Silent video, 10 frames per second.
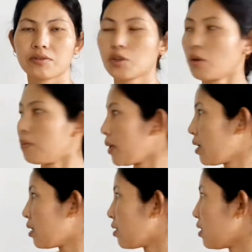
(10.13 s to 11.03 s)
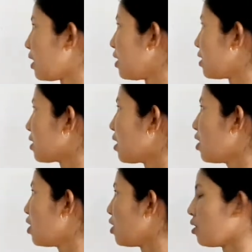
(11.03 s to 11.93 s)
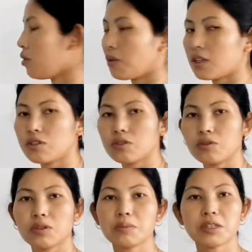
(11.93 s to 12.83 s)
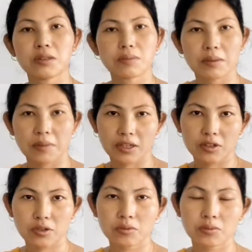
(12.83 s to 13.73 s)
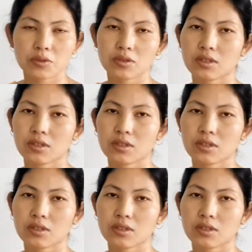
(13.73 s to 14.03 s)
topic, that is what do we mean by microbes,